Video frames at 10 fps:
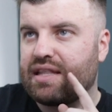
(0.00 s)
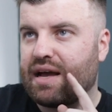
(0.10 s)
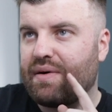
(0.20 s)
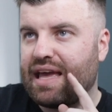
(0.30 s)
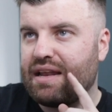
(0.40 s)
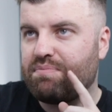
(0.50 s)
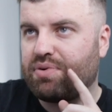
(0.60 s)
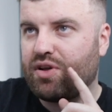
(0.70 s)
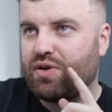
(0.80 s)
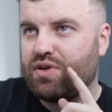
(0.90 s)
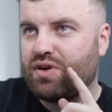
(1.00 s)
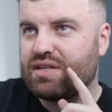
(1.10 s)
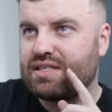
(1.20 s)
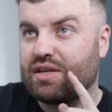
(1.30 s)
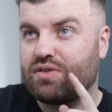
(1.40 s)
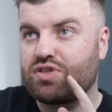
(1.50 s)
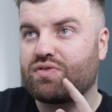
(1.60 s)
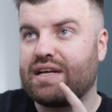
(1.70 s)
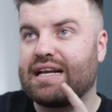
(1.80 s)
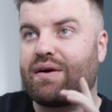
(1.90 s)
Now in blue, you can see on the
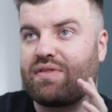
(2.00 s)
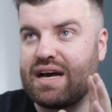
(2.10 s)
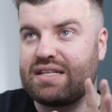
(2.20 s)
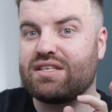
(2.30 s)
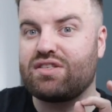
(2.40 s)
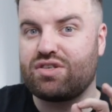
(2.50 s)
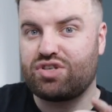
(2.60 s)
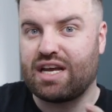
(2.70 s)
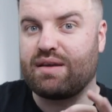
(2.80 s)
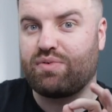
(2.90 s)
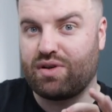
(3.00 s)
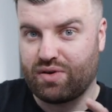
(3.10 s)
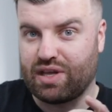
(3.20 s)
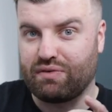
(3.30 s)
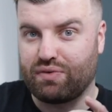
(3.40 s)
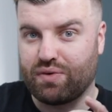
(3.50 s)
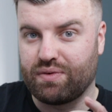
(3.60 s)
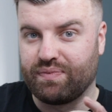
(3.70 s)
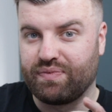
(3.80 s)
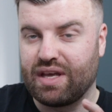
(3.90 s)
screen now, that is the shape we're looking for.